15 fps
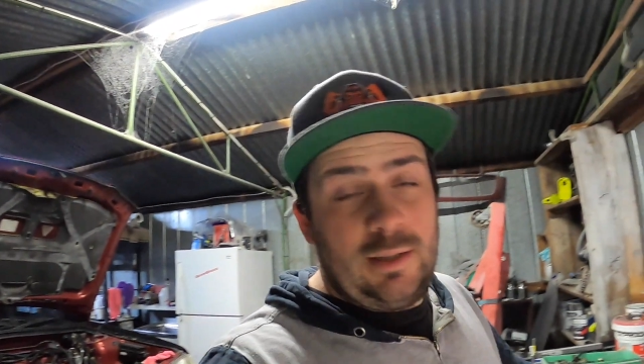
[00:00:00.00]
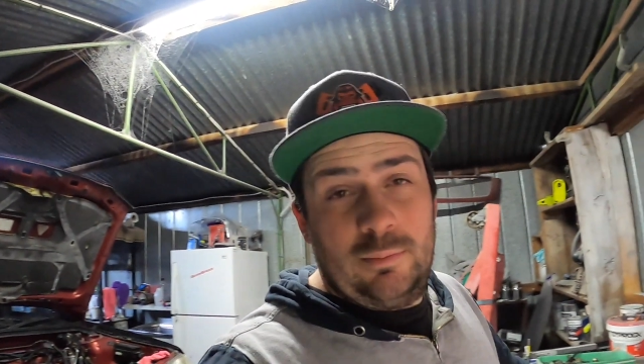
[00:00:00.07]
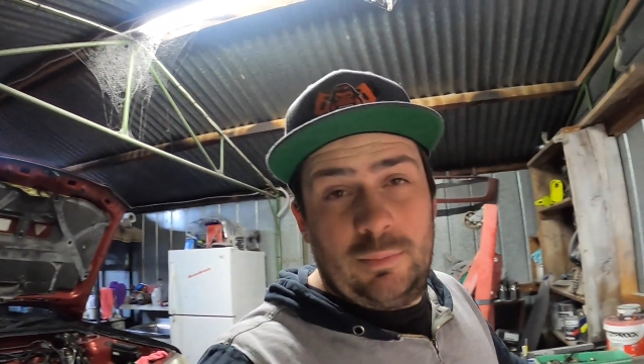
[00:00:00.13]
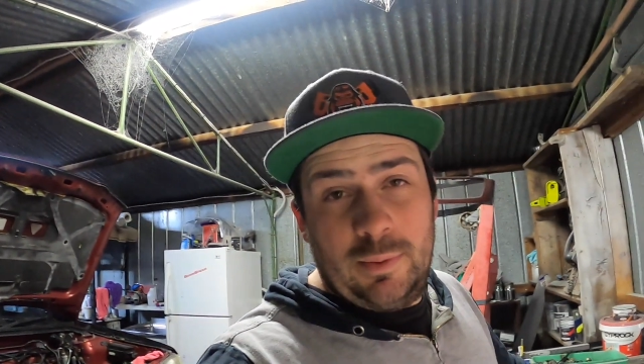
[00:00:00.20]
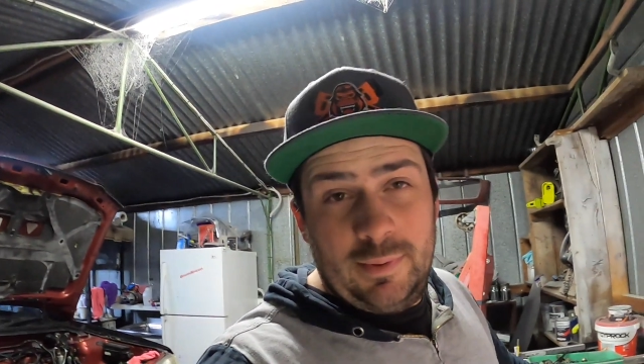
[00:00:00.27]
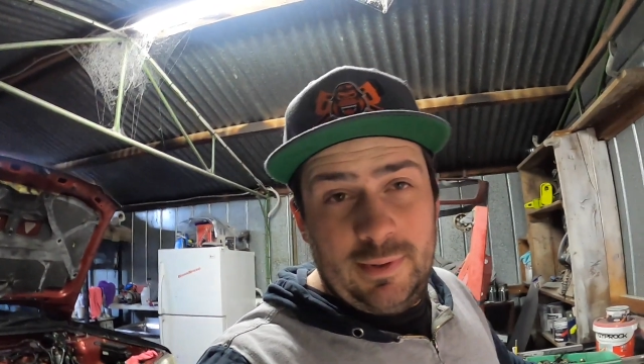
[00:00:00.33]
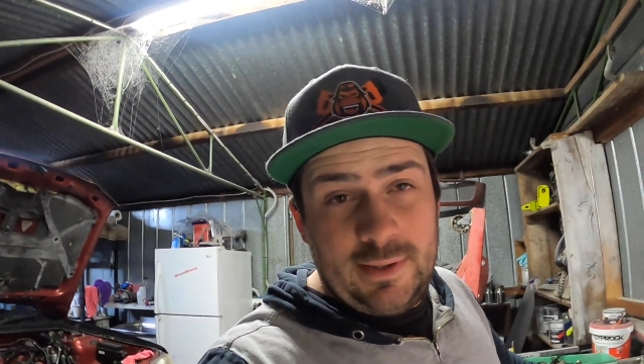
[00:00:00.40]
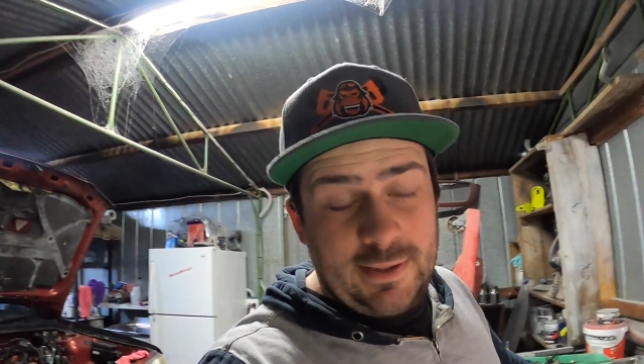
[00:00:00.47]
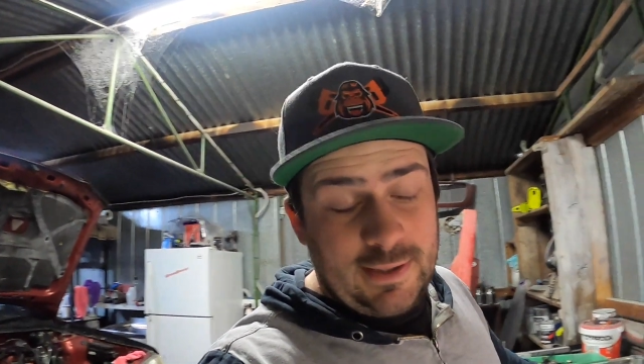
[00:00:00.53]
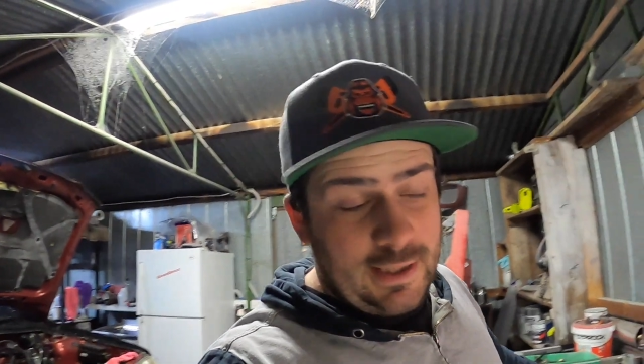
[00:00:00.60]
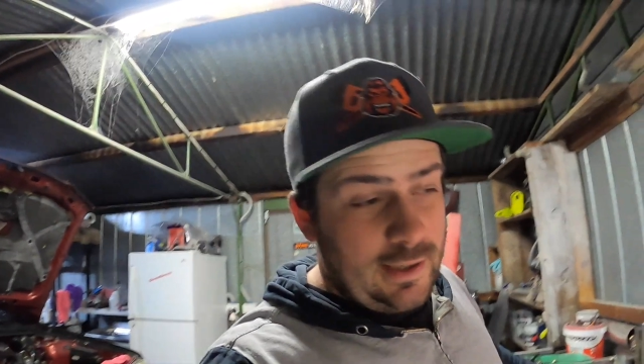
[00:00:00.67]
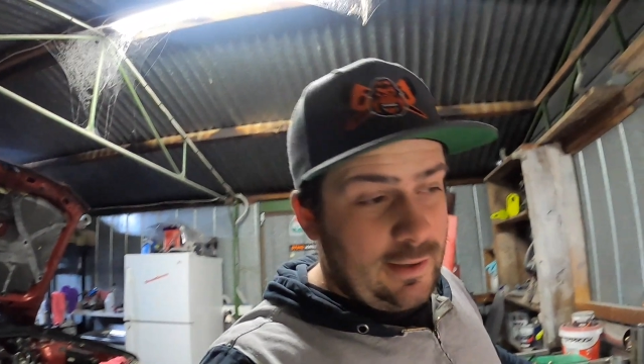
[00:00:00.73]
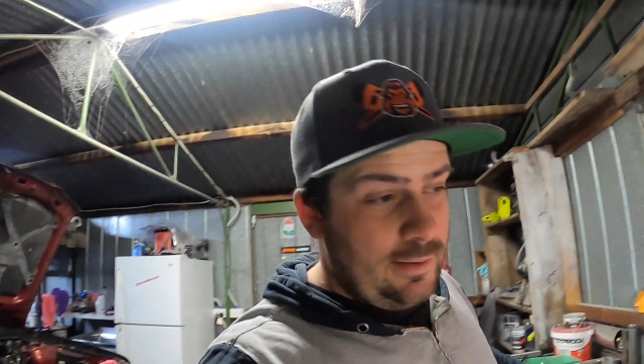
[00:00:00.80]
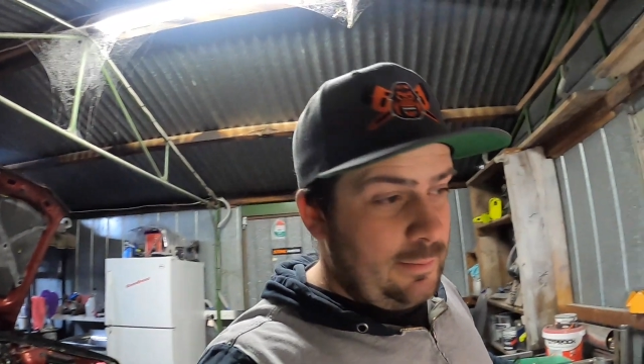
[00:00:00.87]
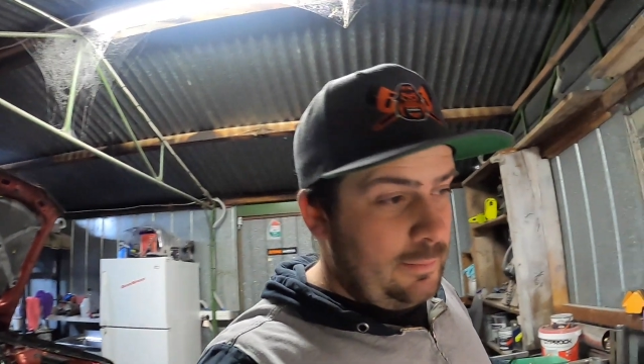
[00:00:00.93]
You can probably
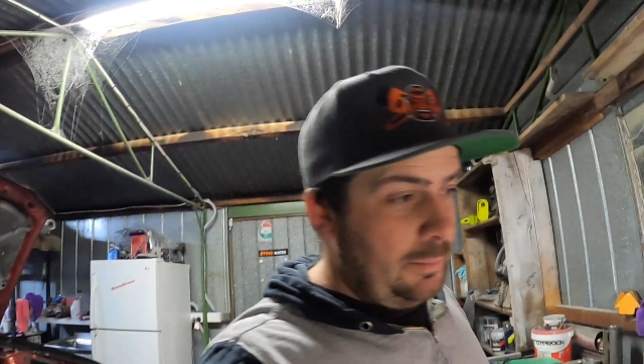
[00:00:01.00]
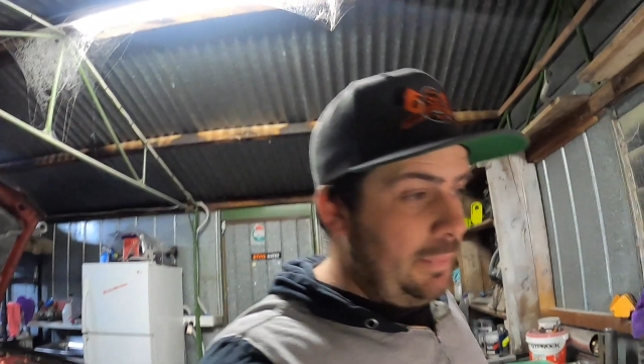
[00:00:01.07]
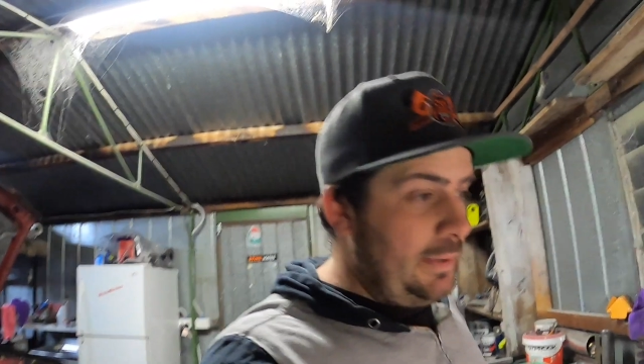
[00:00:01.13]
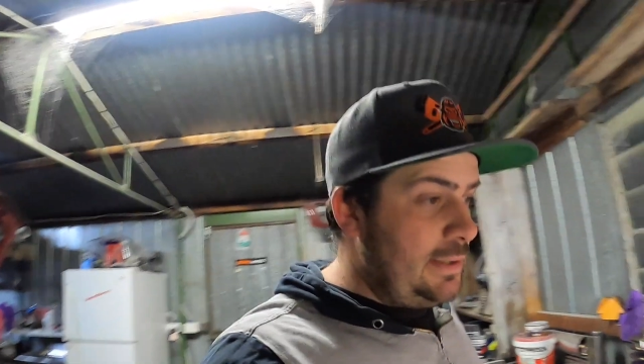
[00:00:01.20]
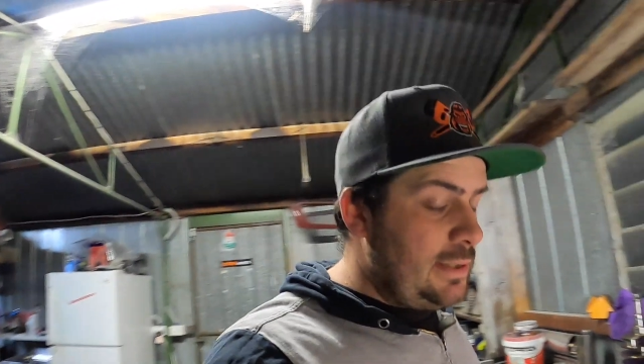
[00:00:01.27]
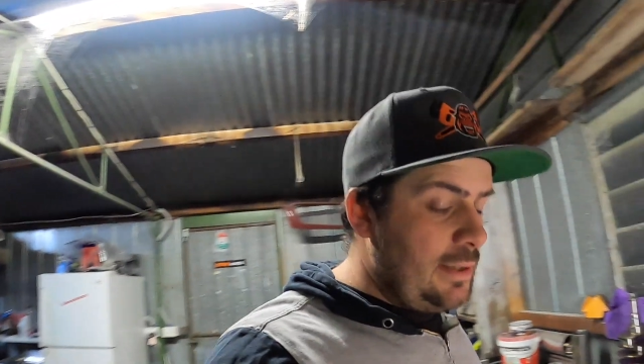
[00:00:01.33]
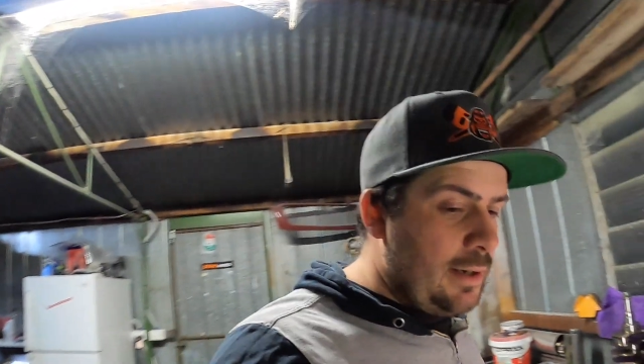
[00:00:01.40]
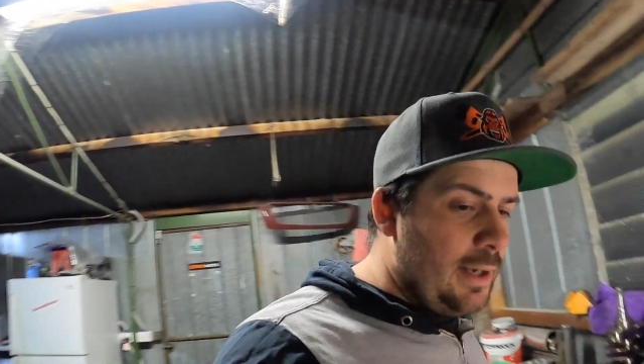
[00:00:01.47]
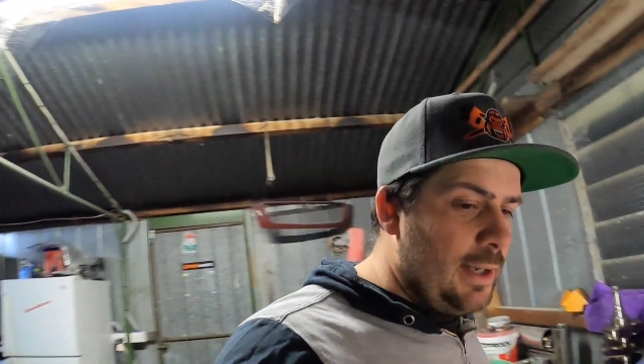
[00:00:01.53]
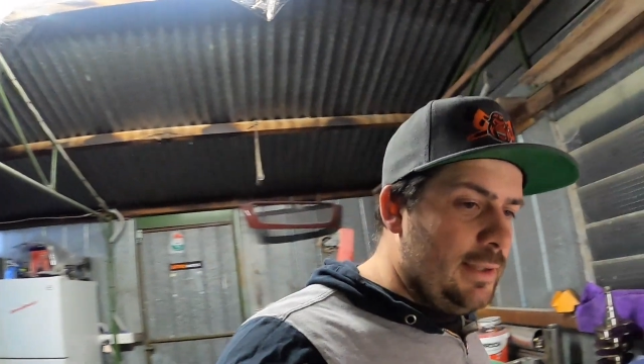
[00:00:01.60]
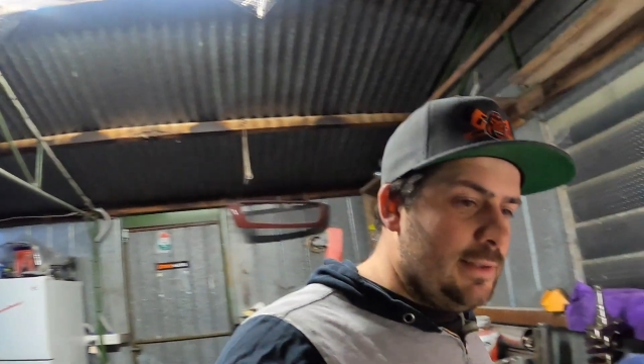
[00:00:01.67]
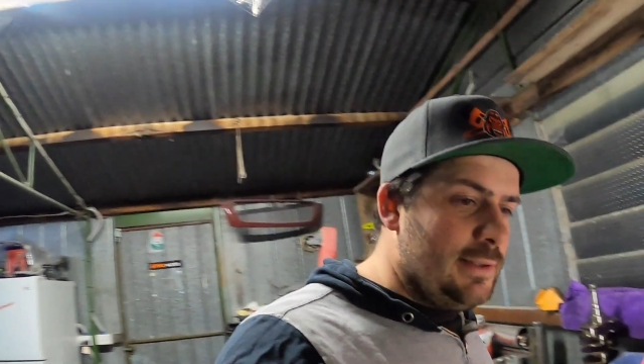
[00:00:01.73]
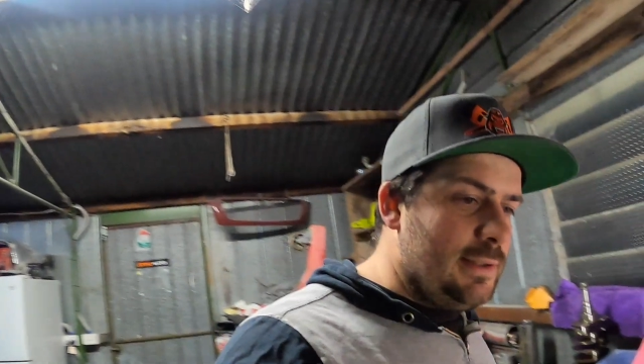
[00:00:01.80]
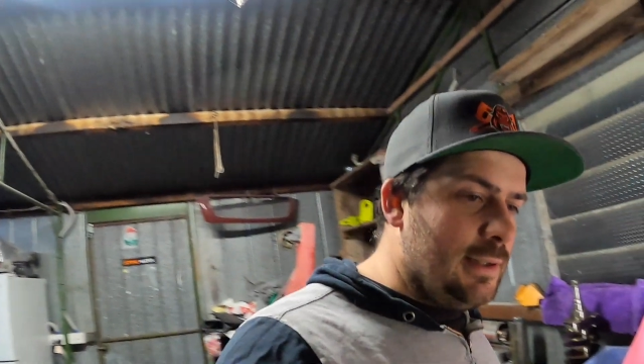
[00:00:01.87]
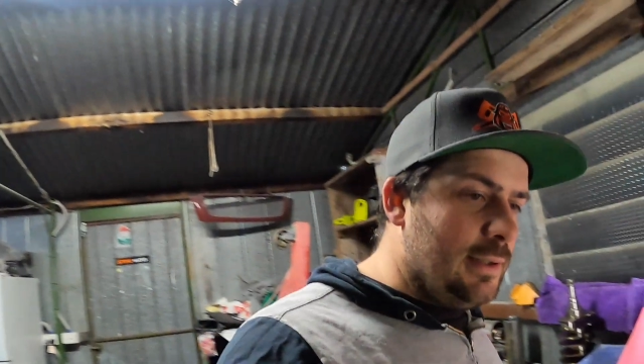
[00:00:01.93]
tell I'm a bit
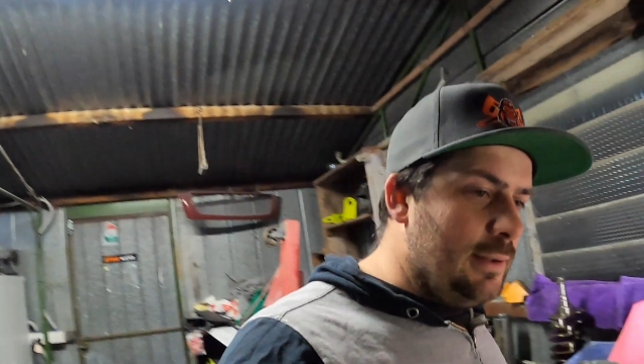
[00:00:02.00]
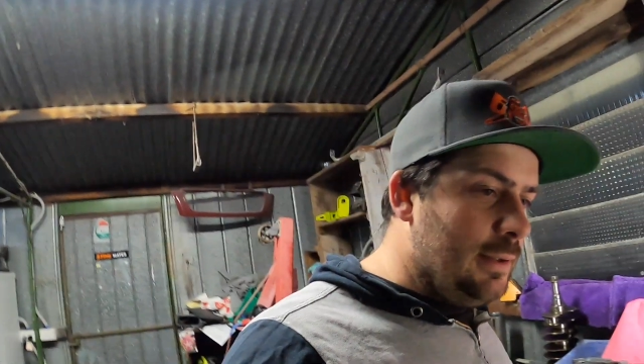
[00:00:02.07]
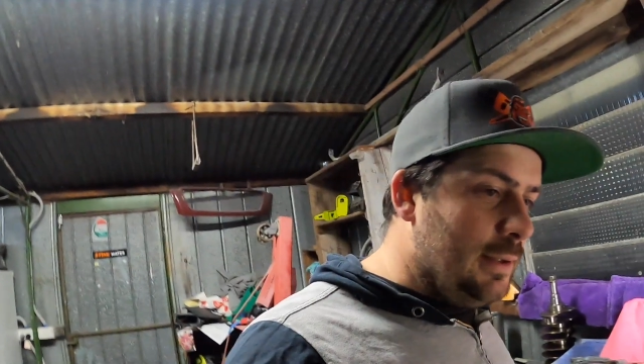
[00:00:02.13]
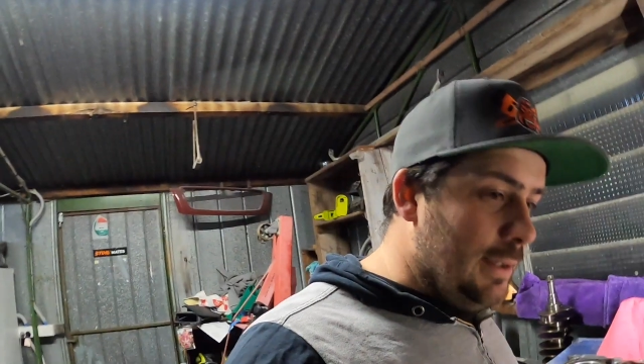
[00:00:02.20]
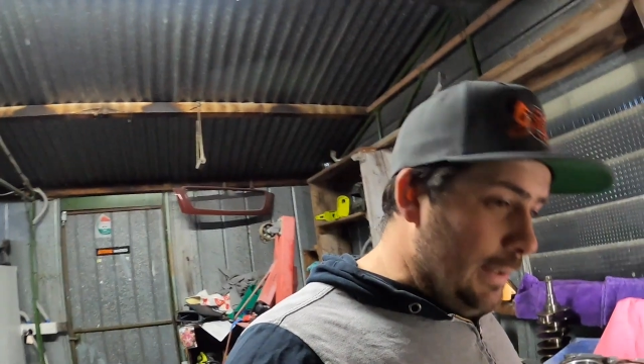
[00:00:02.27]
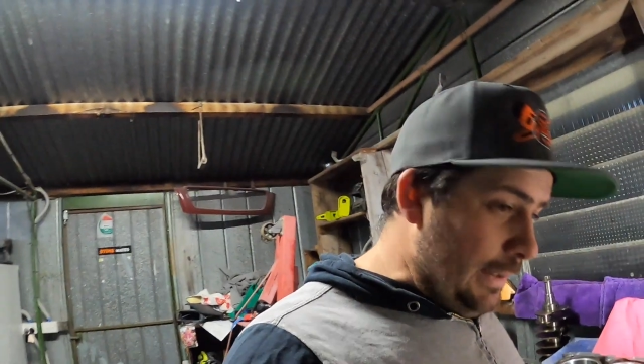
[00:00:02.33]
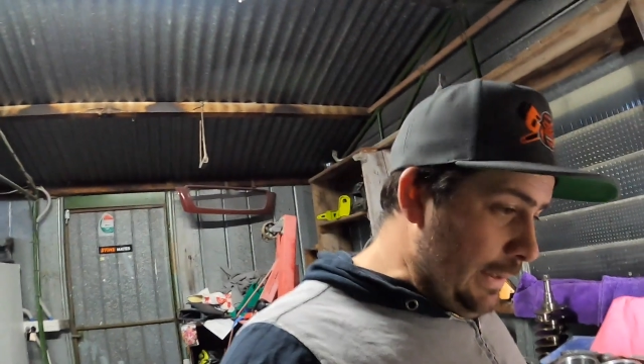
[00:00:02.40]
tired, so